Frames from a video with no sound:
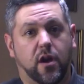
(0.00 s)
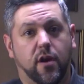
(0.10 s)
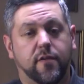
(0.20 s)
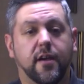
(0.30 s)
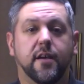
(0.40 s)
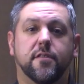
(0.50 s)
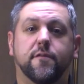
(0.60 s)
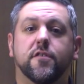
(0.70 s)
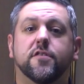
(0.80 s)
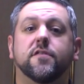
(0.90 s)
of the
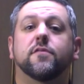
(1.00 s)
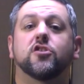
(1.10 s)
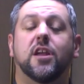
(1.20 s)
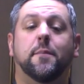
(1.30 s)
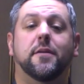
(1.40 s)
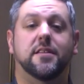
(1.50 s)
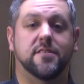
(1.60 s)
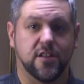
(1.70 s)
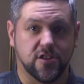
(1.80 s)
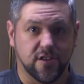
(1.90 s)
fist of the shape and the
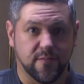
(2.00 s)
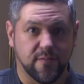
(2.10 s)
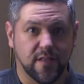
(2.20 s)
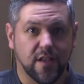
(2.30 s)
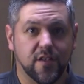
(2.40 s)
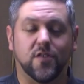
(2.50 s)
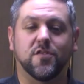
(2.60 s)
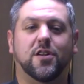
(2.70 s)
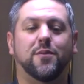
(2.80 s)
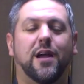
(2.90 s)
intention. So
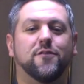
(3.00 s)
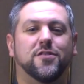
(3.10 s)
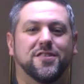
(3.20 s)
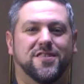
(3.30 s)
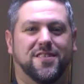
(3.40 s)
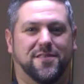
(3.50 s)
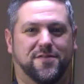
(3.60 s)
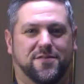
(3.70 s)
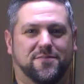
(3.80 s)
stick around for the good stuff.